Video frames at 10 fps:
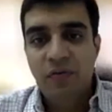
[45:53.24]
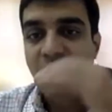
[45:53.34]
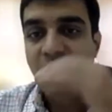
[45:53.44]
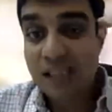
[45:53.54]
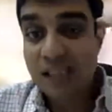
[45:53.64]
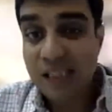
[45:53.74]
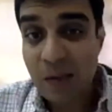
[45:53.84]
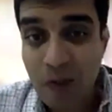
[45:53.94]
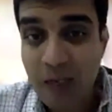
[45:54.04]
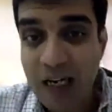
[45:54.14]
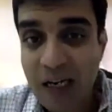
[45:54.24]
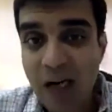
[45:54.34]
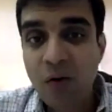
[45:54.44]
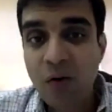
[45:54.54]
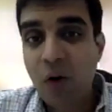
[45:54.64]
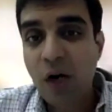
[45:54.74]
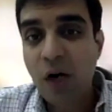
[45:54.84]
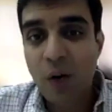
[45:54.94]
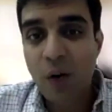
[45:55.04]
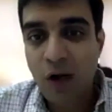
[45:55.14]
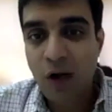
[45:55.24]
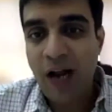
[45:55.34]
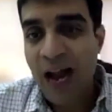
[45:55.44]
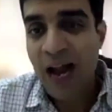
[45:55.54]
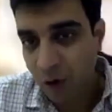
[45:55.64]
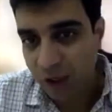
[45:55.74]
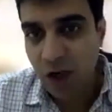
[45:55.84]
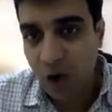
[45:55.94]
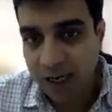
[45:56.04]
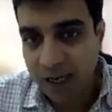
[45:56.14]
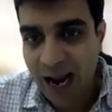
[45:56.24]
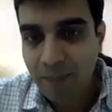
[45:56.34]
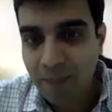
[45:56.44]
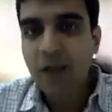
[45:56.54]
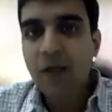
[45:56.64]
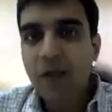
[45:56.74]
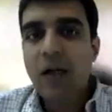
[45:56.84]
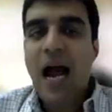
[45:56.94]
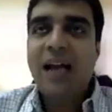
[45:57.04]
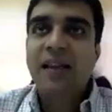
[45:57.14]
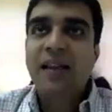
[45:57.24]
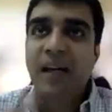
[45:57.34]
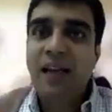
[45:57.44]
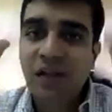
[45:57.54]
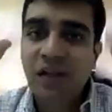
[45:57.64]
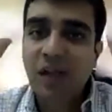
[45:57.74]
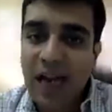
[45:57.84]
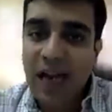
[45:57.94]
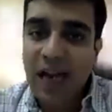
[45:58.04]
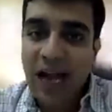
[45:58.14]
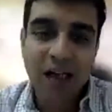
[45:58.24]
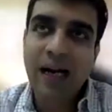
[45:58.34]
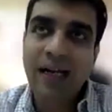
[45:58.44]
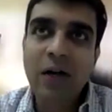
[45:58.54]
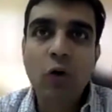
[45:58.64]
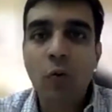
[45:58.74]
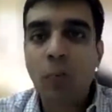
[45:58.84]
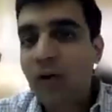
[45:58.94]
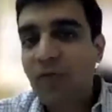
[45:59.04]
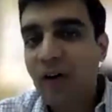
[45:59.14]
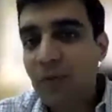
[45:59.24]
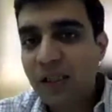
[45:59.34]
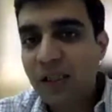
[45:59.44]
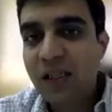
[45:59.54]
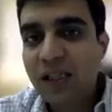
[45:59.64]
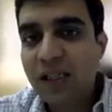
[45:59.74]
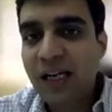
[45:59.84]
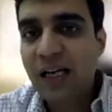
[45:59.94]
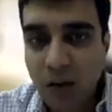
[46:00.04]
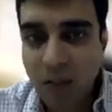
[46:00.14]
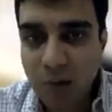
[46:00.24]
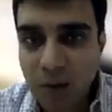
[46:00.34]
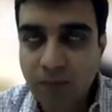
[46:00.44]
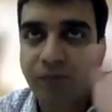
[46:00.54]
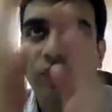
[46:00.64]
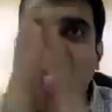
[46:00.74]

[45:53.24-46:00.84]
We will simply convert 1 crore at 40 crore cap, and the investor will end up getting 2.5% stake in the company.